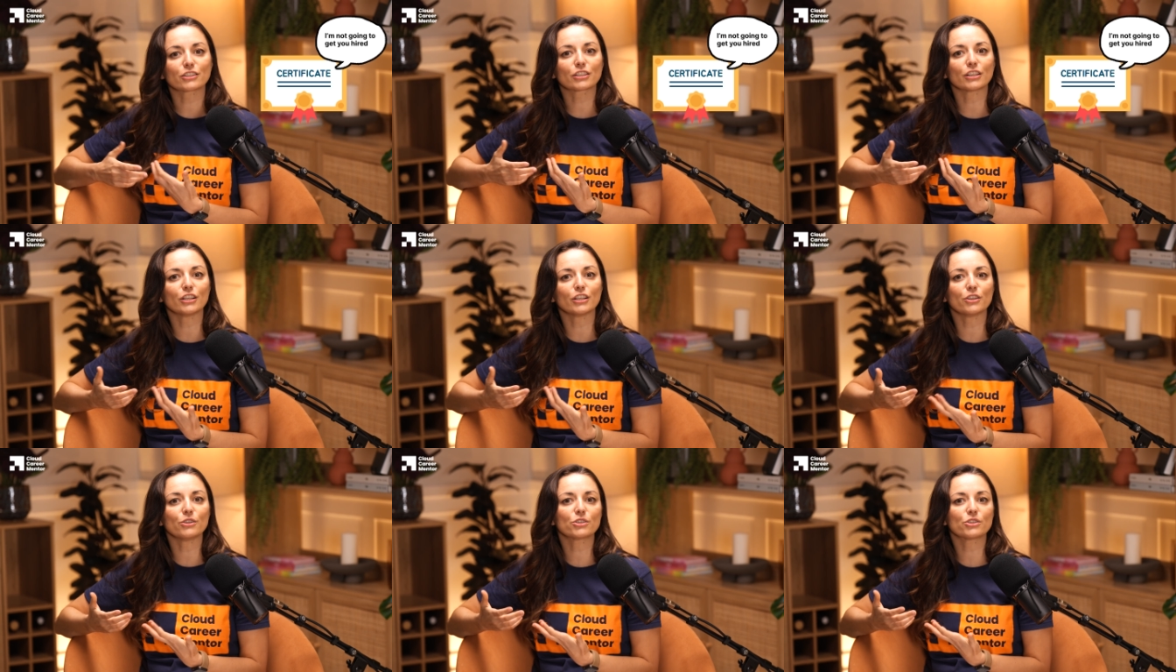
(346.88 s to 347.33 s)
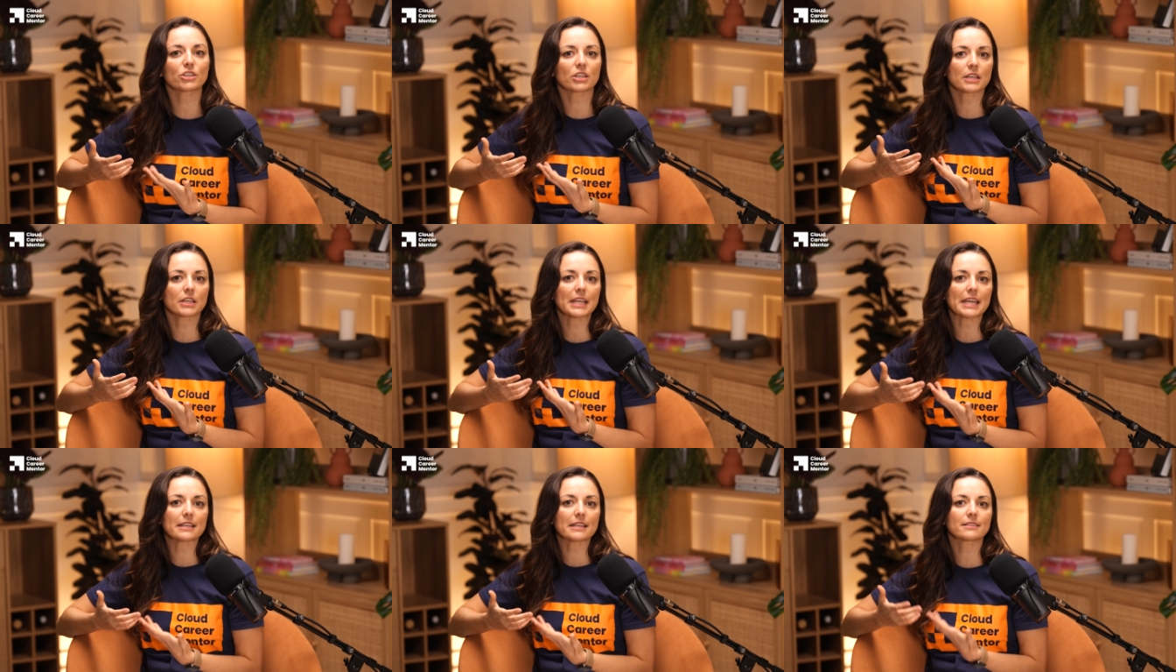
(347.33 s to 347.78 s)

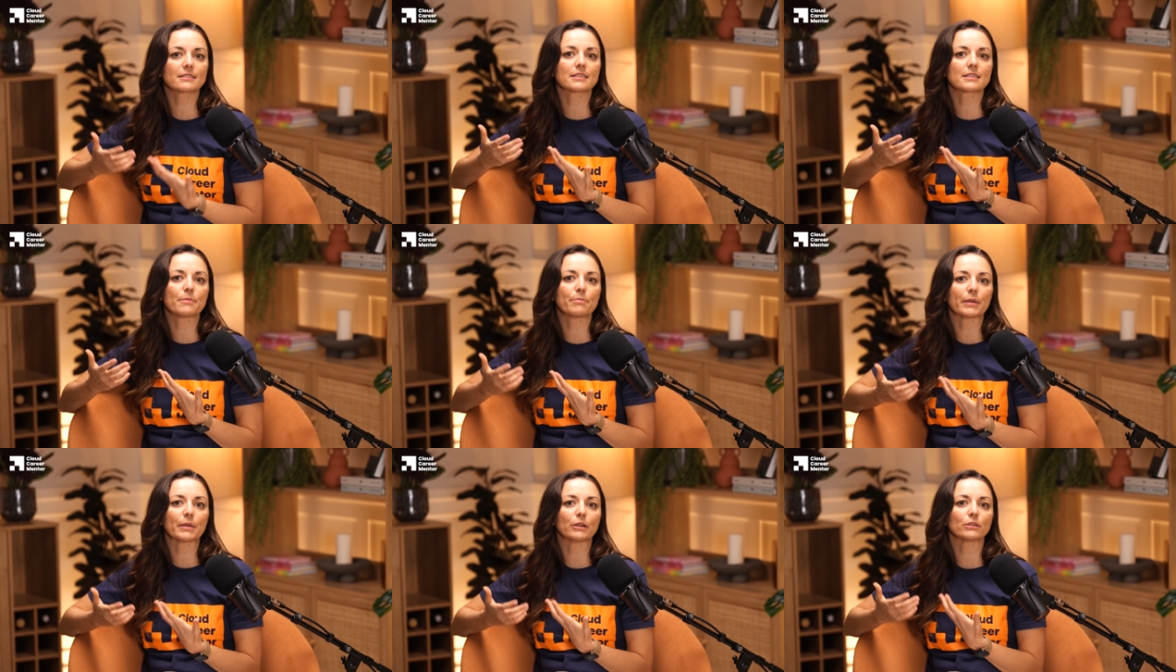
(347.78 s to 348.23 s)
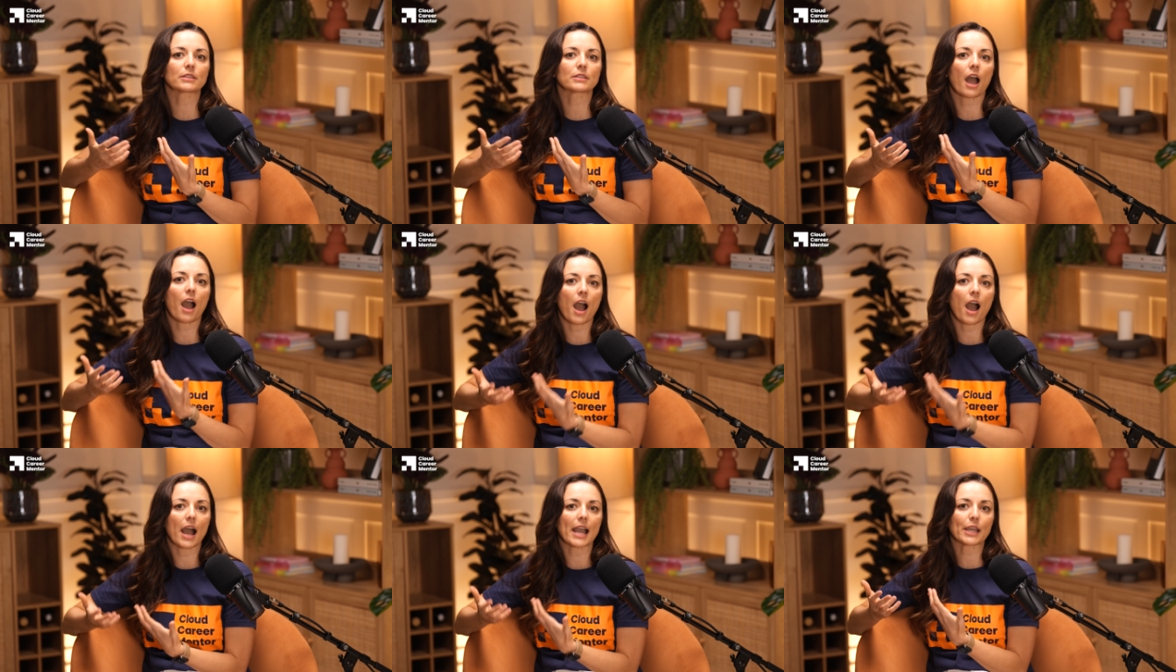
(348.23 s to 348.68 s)
solution is to build
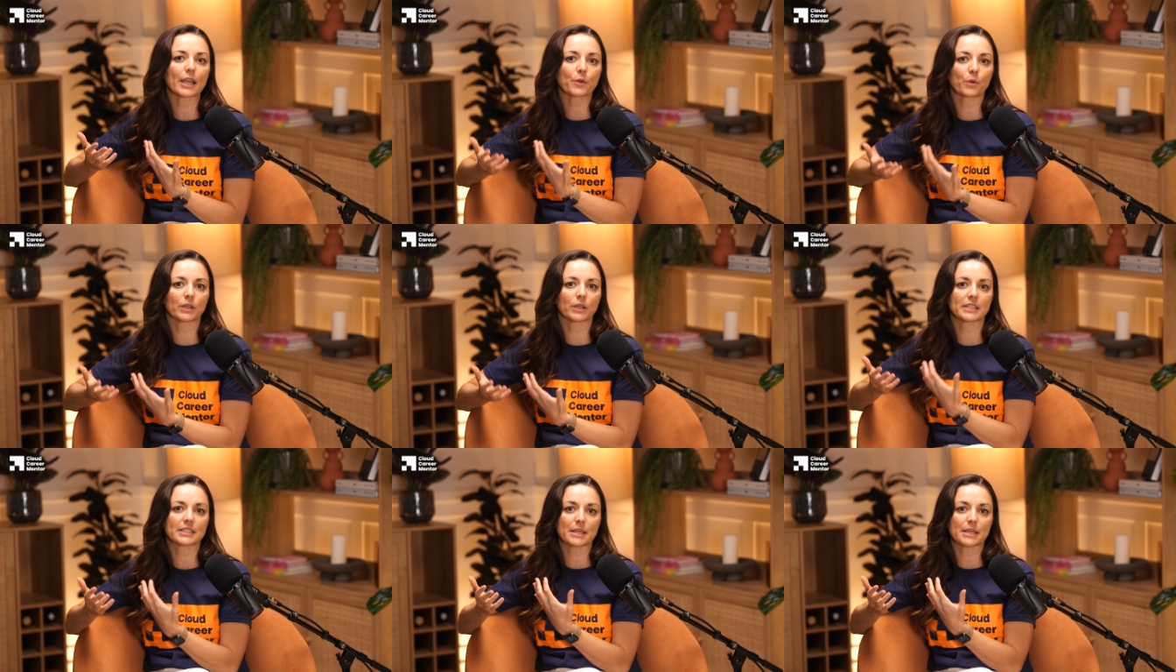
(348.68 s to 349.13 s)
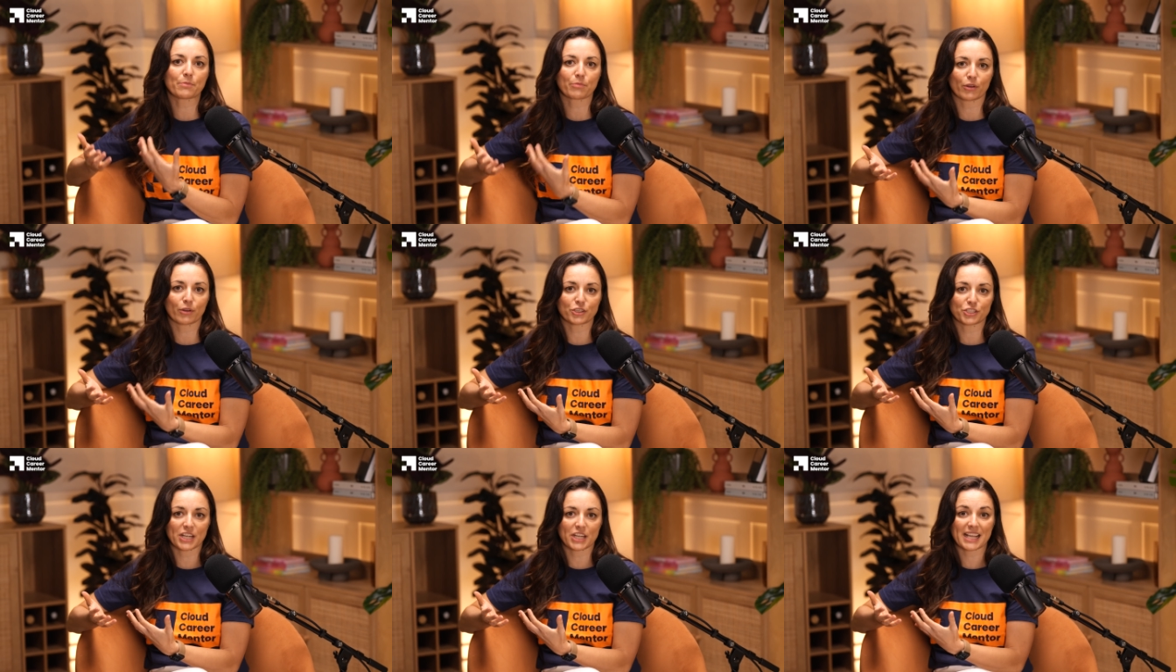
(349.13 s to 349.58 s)
high-quality
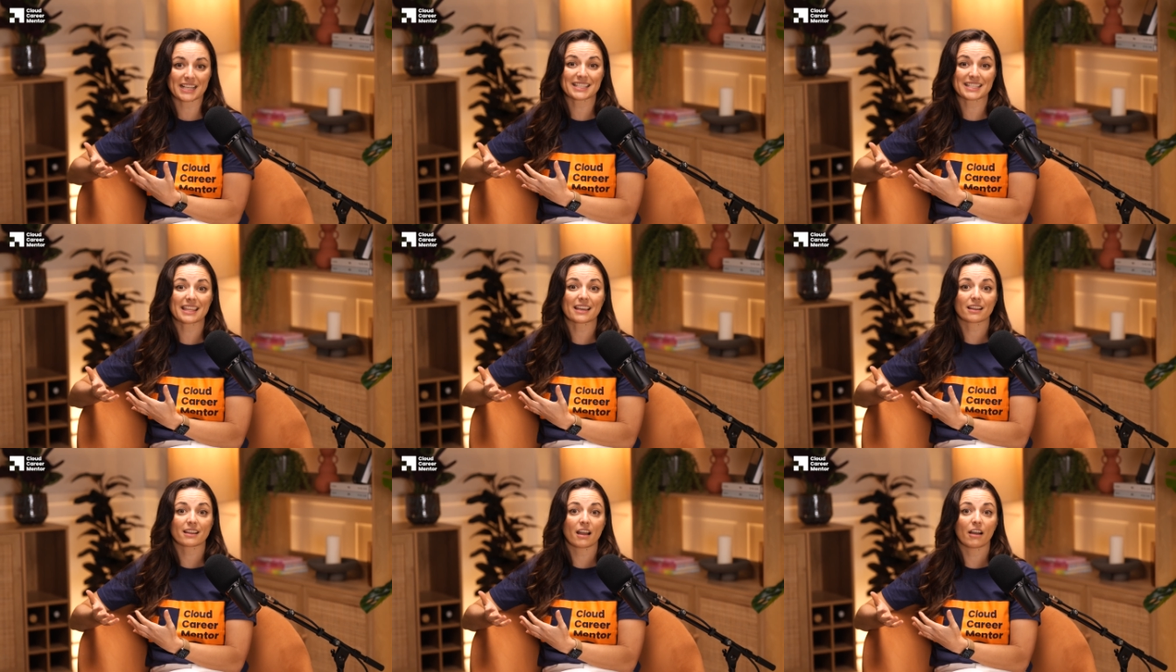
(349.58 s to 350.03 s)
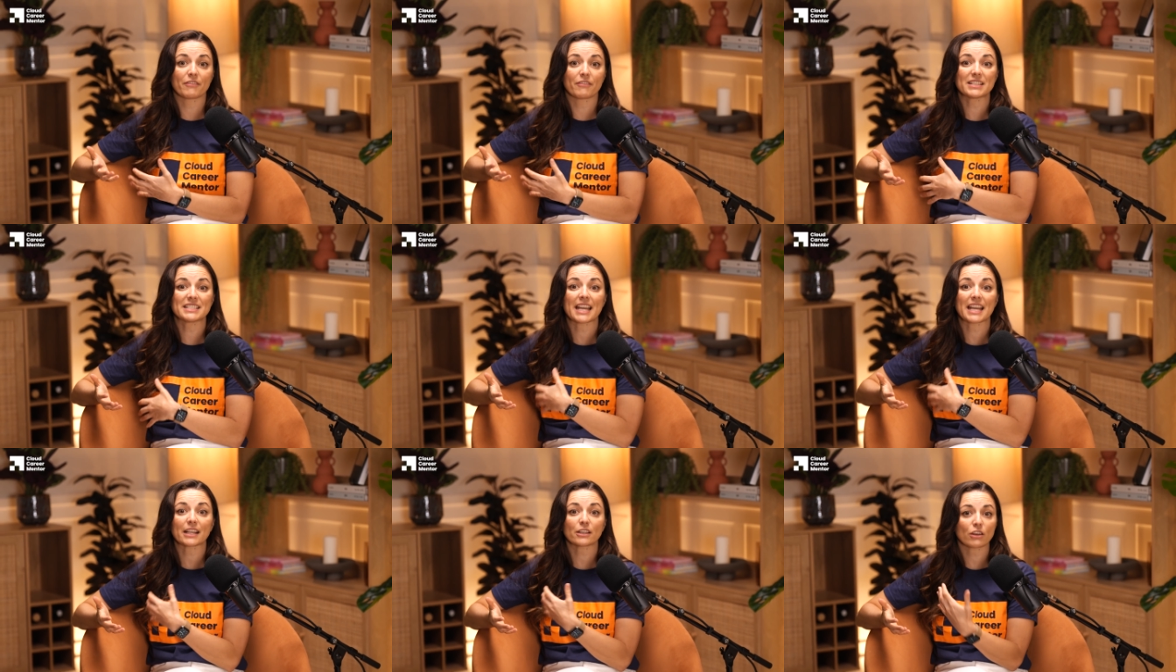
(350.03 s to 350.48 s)
projects that
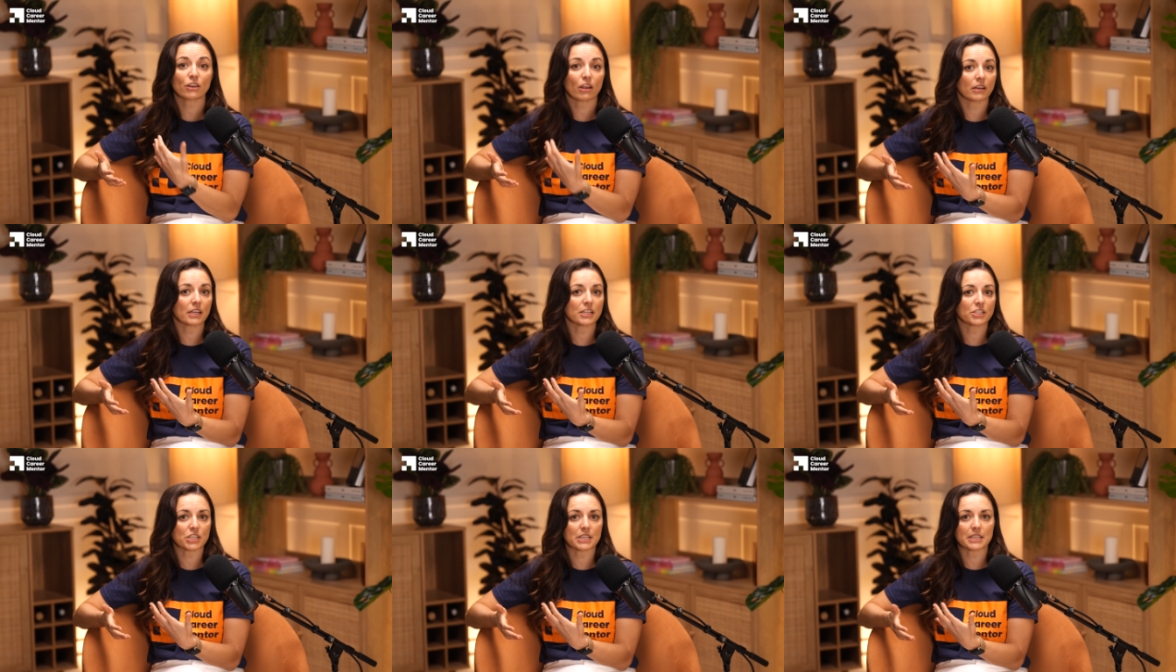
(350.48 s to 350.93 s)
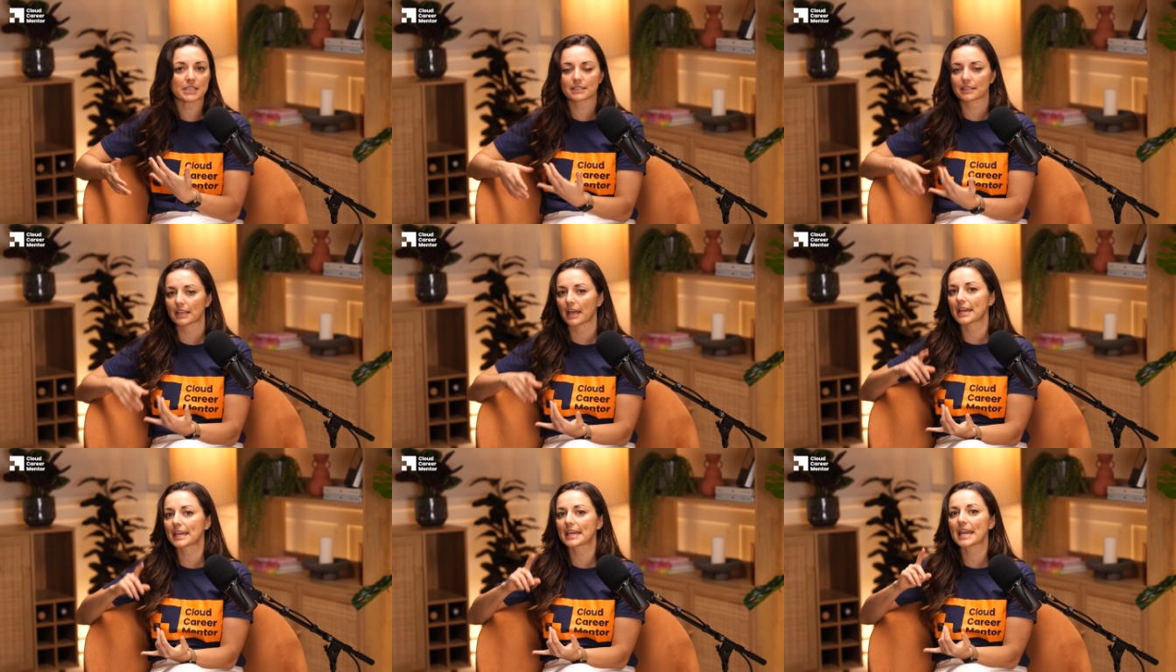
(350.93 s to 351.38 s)
cover technologies
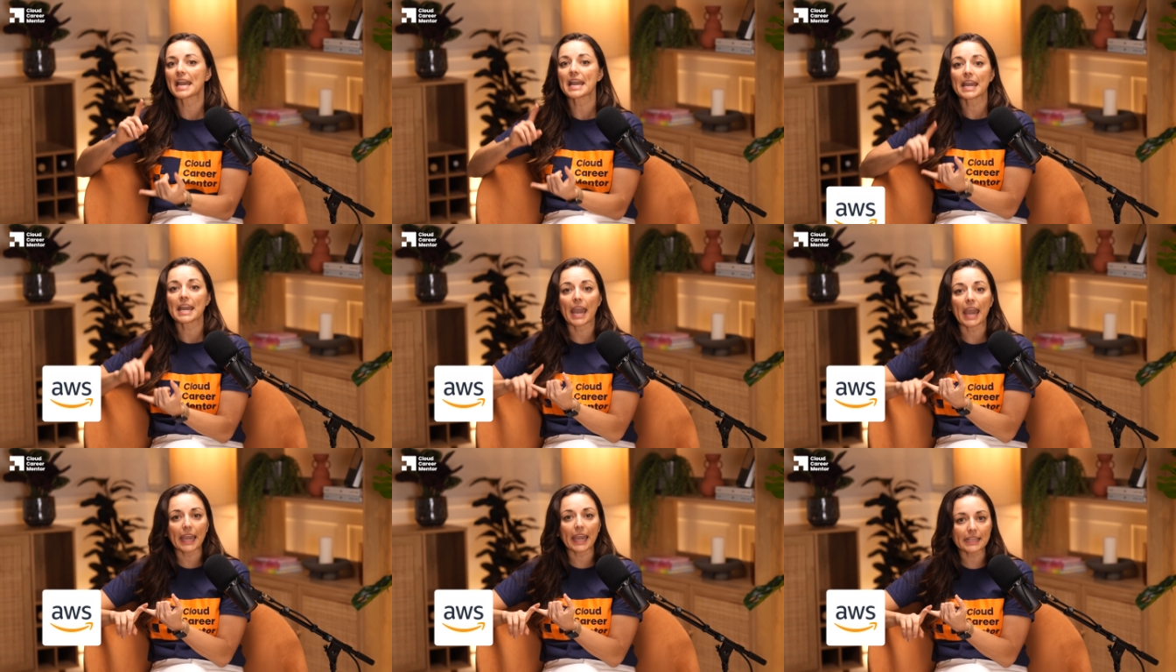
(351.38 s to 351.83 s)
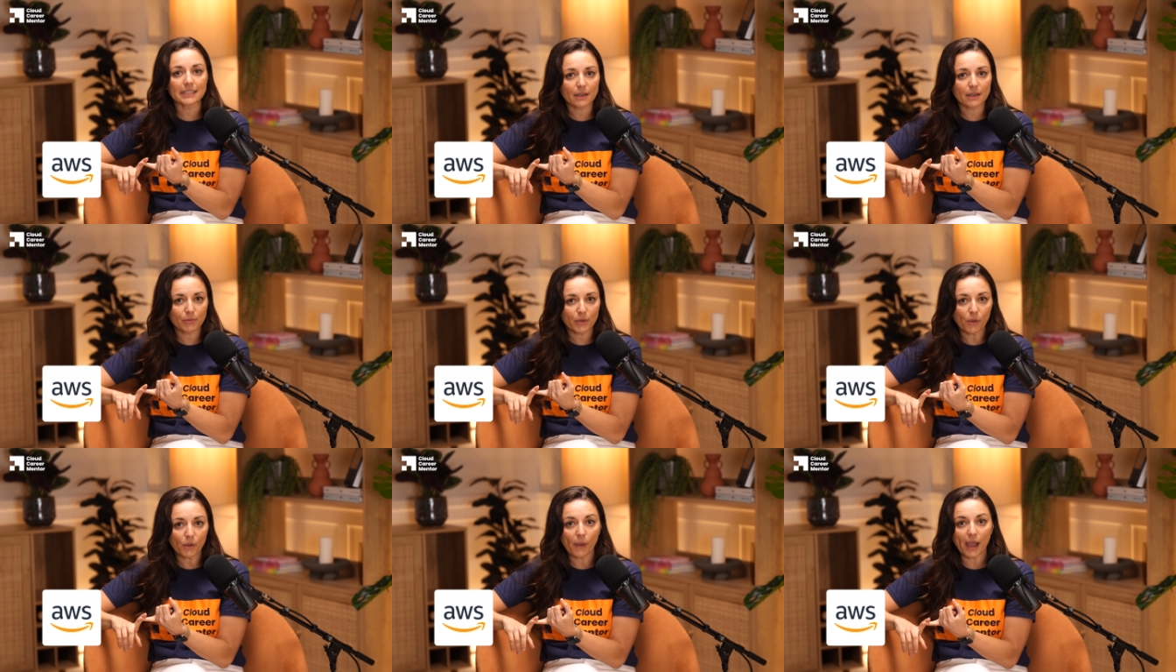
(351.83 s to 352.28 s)
like A
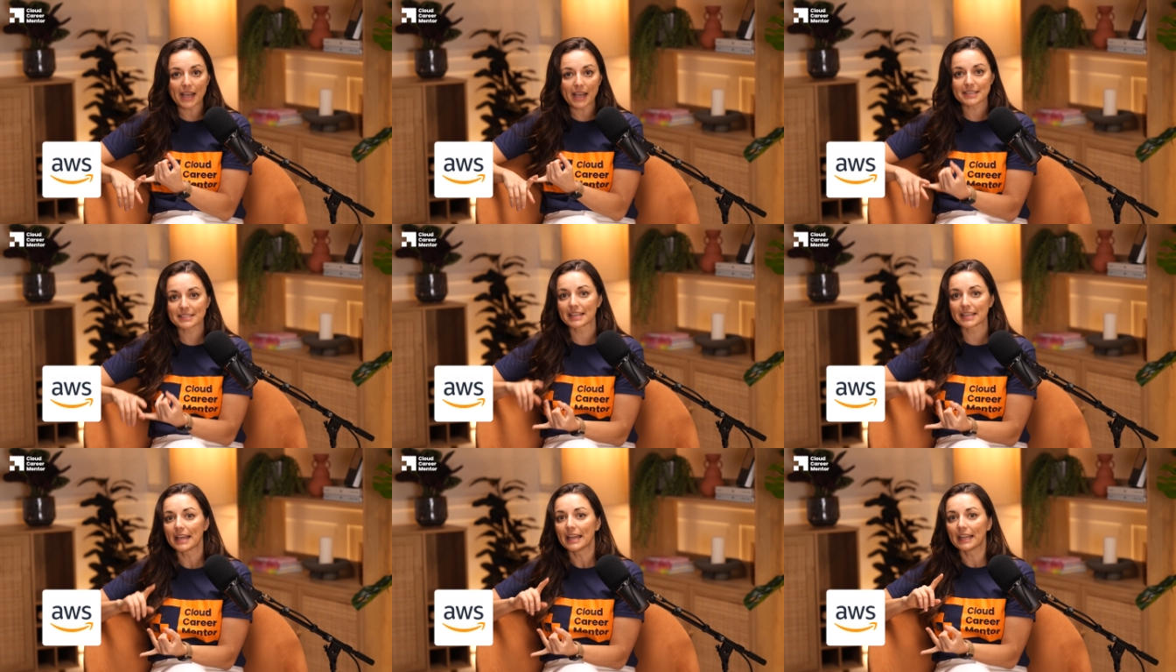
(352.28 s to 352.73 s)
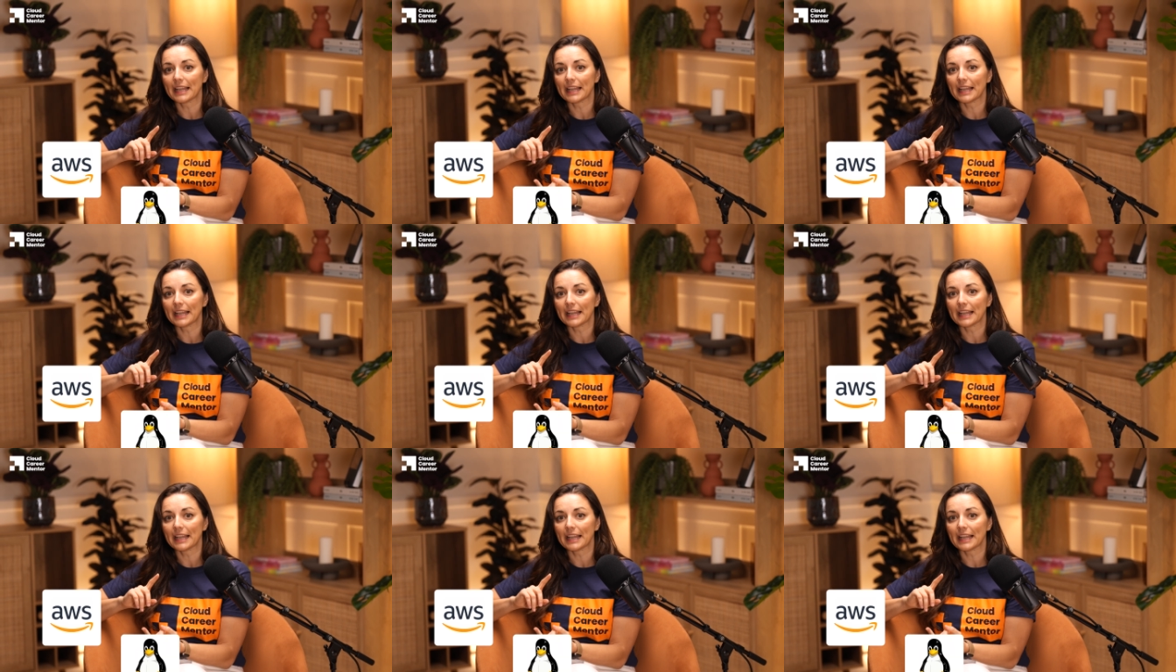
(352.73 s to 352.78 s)
W S,